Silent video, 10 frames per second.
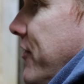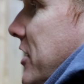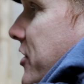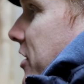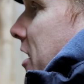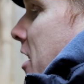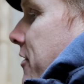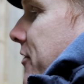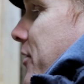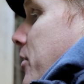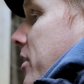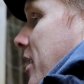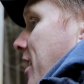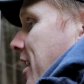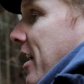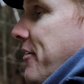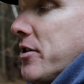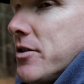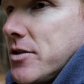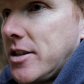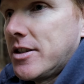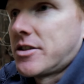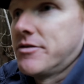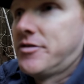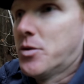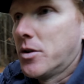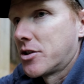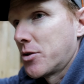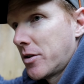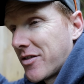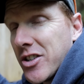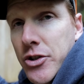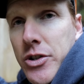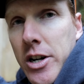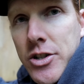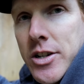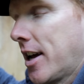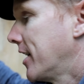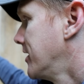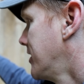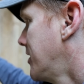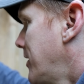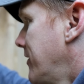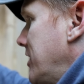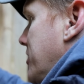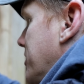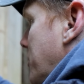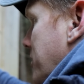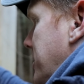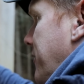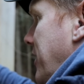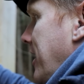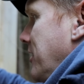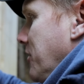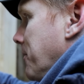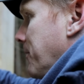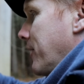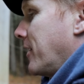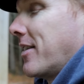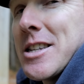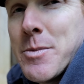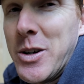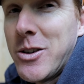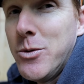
feature for if you're using this for sort of construction and renovation sort of stuff that I do. That's pretty